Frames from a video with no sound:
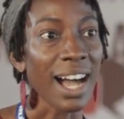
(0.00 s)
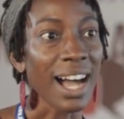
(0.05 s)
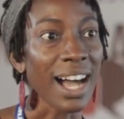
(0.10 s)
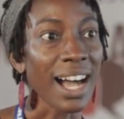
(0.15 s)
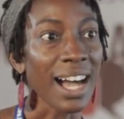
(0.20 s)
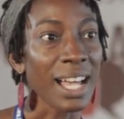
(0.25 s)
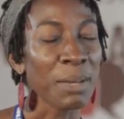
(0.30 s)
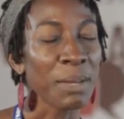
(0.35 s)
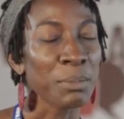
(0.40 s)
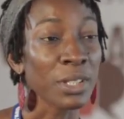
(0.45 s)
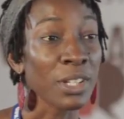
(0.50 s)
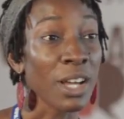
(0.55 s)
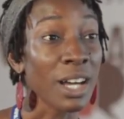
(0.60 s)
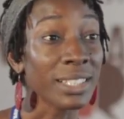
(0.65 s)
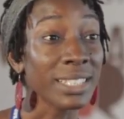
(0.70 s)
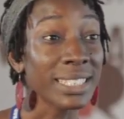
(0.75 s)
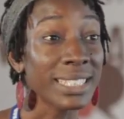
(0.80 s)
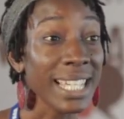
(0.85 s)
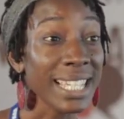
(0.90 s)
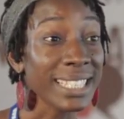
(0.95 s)
I'm an
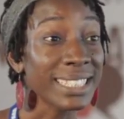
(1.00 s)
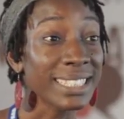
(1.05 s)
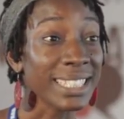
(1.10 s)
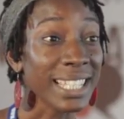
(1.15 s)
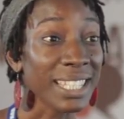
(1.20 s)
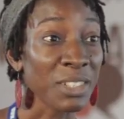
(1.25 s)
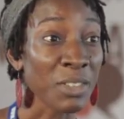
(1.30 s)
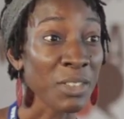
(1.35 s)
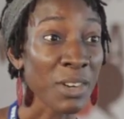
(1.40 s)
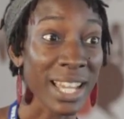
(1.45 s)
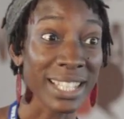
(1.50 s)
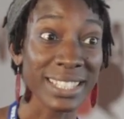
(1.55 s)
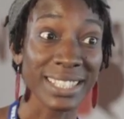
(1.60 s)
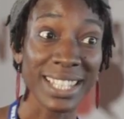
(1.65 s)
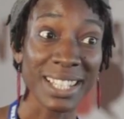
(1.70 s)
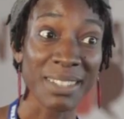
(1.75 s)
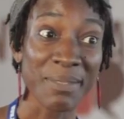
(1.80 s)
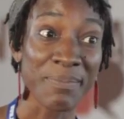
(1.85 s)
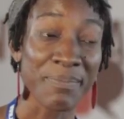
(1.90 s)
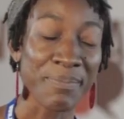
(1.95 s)
architect and a
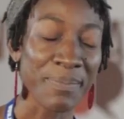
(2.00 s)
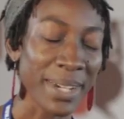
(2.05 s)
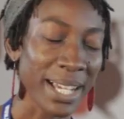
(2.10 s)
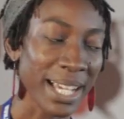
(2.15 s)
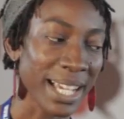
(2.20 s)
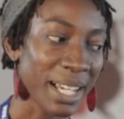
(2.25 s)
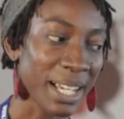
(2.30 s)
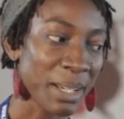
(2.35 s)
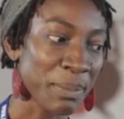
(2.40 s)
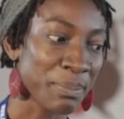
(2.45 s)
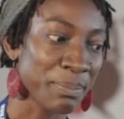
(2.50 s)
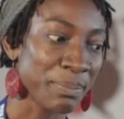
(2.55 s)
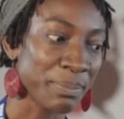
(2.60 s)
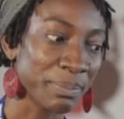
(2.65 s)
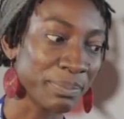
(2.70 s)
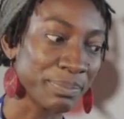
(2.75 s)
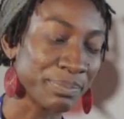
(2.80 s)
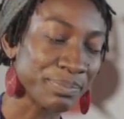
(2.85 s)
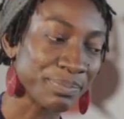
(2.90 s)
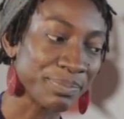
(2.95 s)
writer.
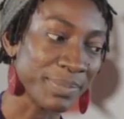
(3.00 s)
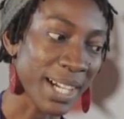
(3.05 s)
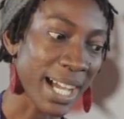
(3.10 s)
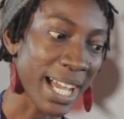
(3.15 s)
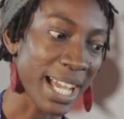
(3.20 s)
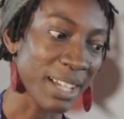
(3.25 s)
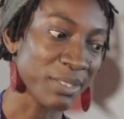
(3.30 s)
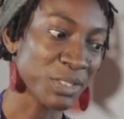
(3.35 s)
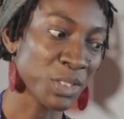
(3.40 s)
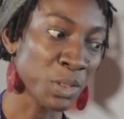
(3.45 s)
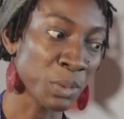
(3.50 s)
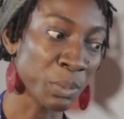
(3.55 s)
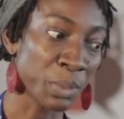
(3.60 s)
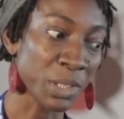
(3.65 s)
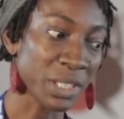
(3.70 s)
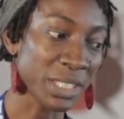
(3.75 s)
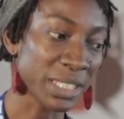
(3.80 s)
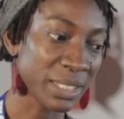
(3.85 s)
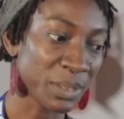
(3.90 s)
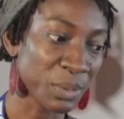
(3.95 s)
I have two
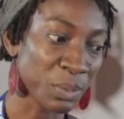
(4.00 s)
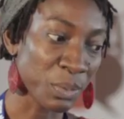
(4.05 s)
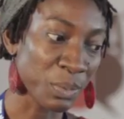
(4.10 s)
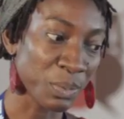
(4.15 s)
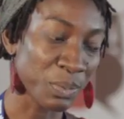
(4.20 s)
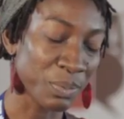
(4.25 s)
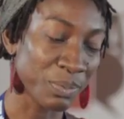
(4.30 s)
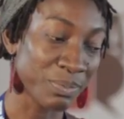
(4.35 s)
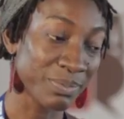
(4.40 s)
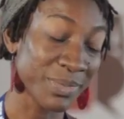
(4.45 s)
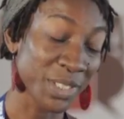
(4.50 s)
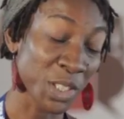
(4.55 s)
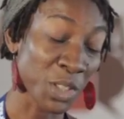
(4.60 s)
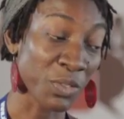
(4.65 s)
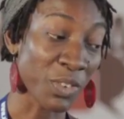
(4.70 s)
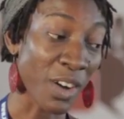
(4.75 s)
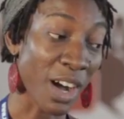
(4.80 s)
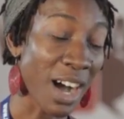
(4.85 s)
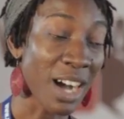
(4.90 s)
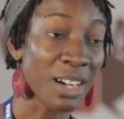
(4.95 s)
books so
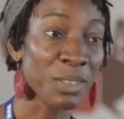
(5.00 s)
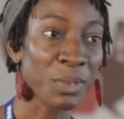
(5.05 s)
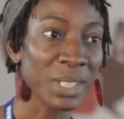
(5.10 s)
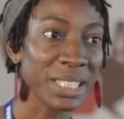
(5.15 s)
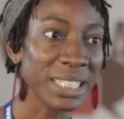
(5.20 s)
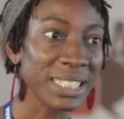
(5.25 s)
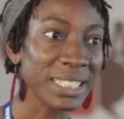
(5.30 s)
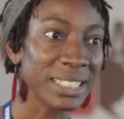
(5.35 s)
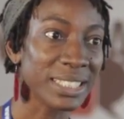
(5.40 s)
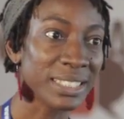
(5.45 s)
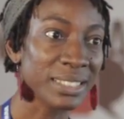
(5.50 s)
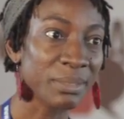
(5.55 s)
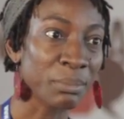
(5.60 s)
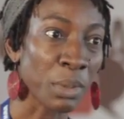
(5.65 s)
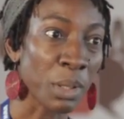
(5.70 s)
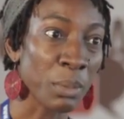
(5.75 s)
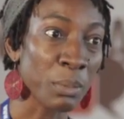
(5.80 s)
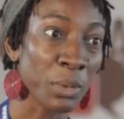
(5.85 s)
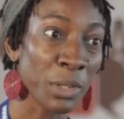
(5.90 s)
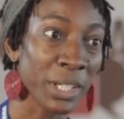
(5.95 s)
far. One is
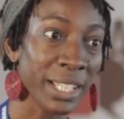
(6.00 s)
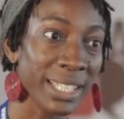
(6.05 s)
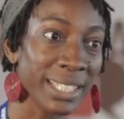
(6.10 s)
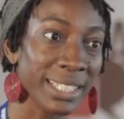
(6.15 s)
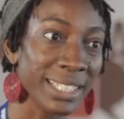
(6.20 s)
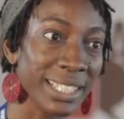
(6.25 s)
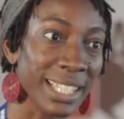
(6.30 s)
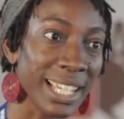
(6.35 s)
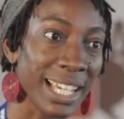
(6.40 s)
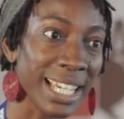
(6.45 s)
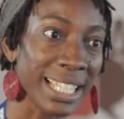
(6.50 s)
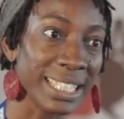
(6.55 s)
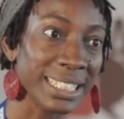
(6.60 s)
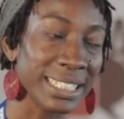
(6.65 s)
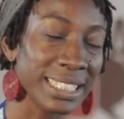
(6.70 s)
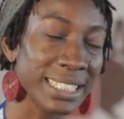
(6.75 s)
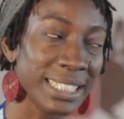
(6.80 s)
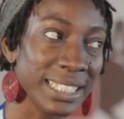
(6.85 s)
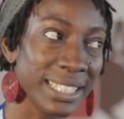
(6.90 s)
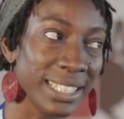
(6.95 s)
Bomb Boy,
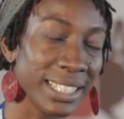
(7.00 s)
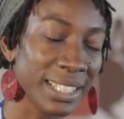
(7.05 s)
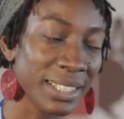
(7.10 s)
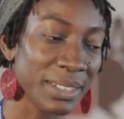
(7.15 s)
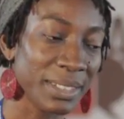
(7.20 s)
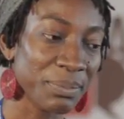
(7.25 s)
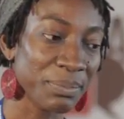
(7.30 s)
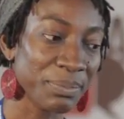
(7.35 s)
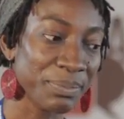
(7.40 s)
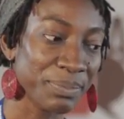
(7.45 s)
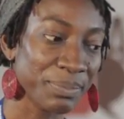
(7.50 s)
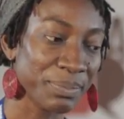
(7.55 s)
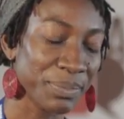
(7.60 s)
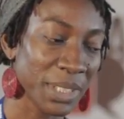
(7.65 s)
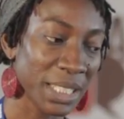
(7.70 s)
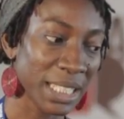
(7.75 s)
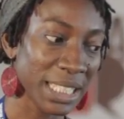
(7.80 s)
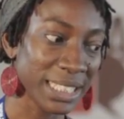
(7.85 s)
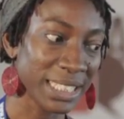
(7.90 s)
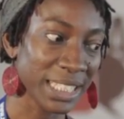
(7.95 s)
and the
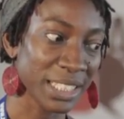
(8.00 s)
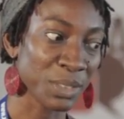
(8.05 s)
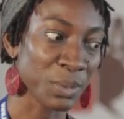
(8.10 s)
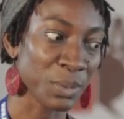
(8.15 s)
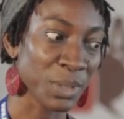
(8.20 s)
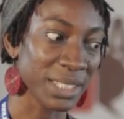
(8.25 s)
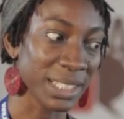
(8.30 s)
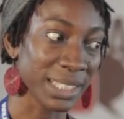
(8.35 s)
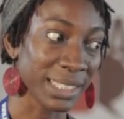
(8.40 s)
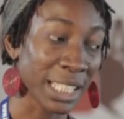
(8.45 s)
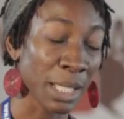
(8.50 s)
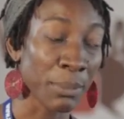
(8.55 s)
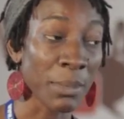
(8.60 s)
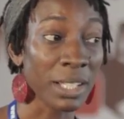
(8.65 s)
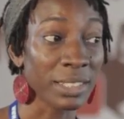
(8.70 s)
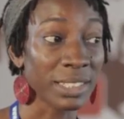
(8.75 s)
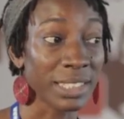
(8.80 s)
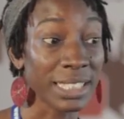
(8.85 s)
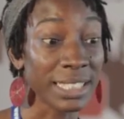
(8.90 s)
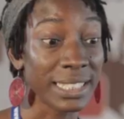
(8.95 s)
latest one that came
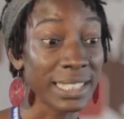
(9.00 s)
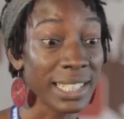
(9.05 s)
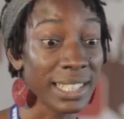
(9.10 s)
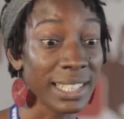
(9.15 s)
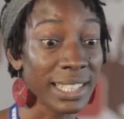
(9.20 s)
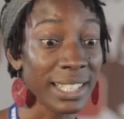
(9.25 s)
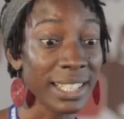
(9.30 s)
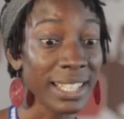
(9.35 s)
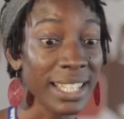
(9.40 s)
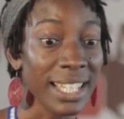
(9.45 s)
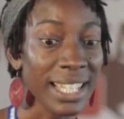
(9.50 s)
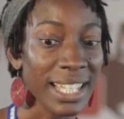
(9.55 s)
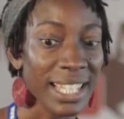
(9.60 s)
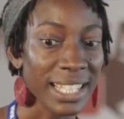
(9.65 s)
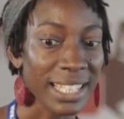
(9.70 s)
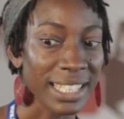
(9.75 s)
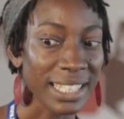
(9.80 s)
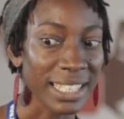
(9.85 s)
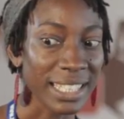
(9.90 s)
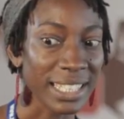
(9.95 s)
out this year
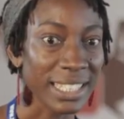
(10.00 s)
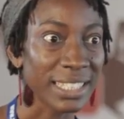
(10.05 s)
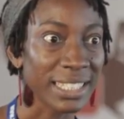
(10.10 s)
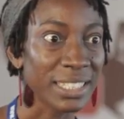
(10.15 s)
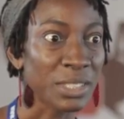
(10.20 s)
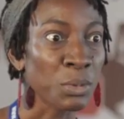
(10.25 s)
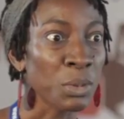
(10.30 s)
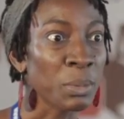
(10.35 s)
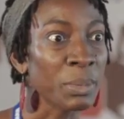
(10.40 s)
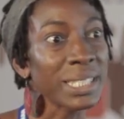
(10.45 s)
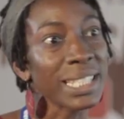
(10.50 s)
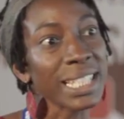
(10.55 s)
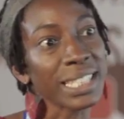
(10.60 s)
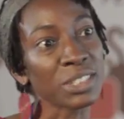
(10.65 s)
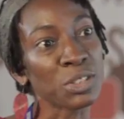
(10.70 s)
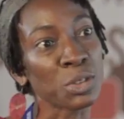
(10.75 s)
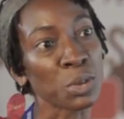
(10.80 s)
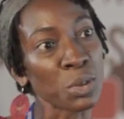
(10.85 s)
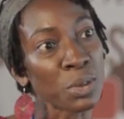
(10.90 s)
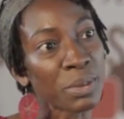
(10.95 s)
is The Woman
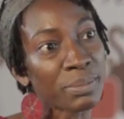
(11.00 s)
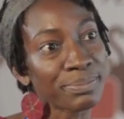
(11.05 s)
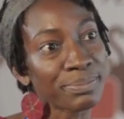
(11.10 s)
Next Door.